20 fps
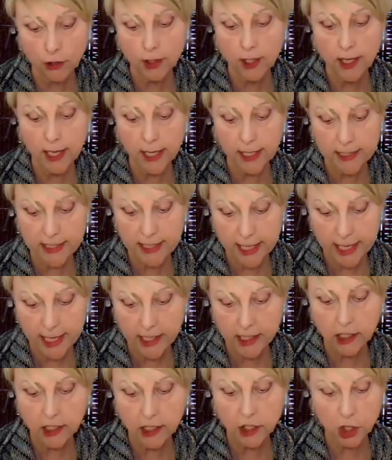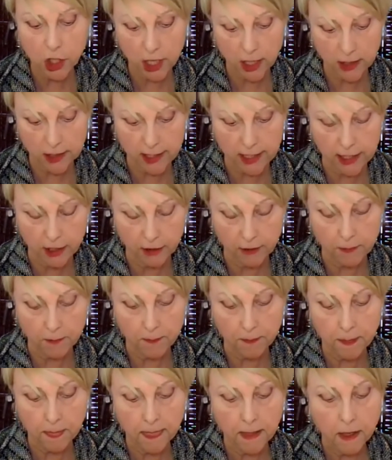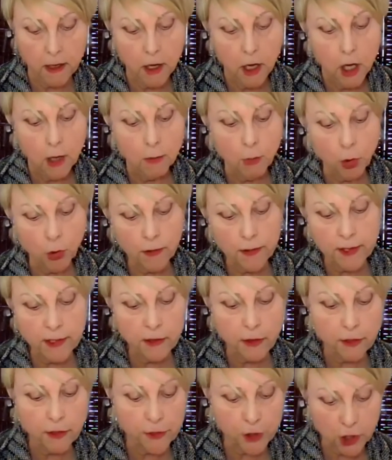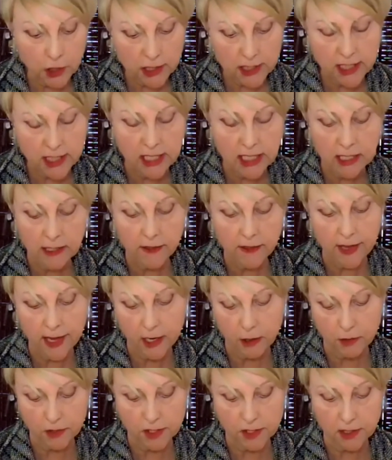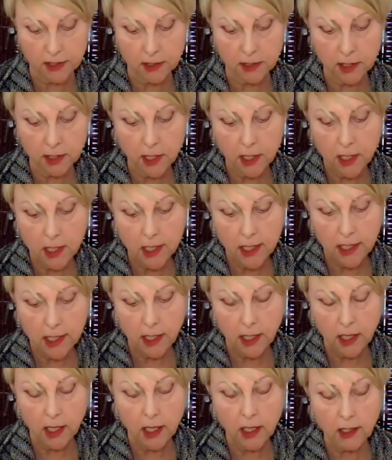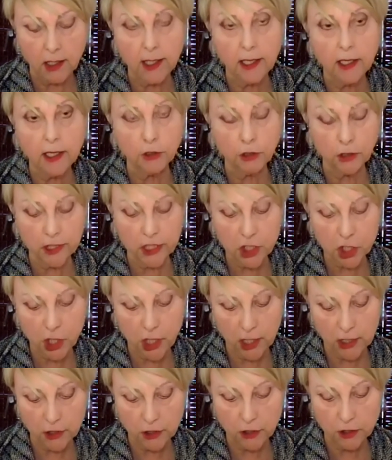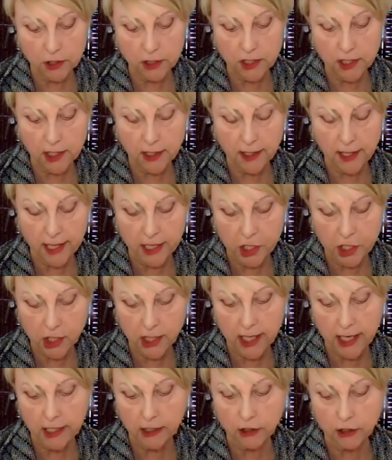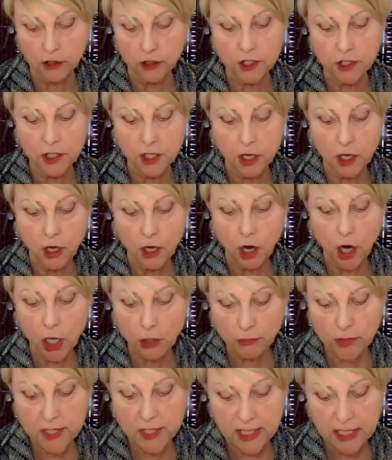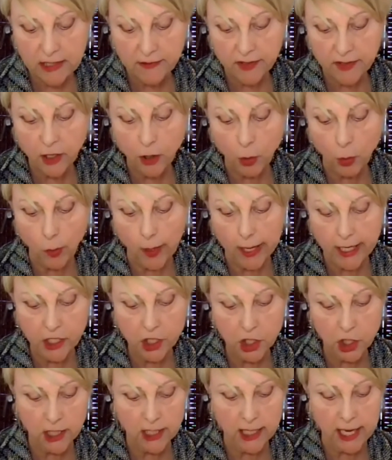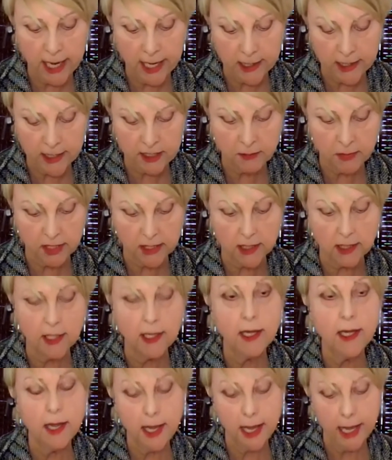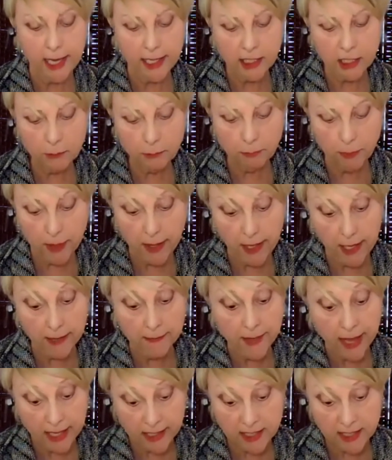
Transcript: a day childcare. More than 13,000 early childhood educators are receiving wage enhancement. And that's